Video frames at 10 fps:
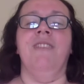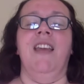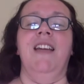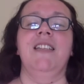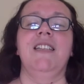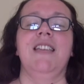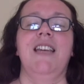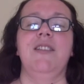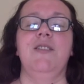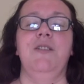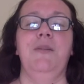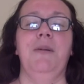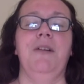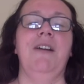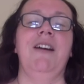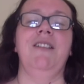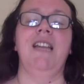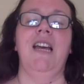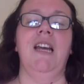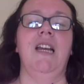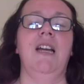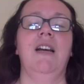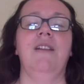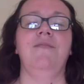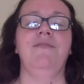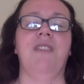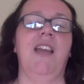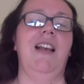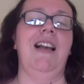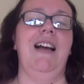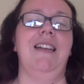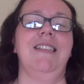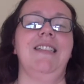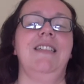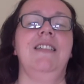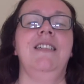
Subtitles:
and just get super grounded and land.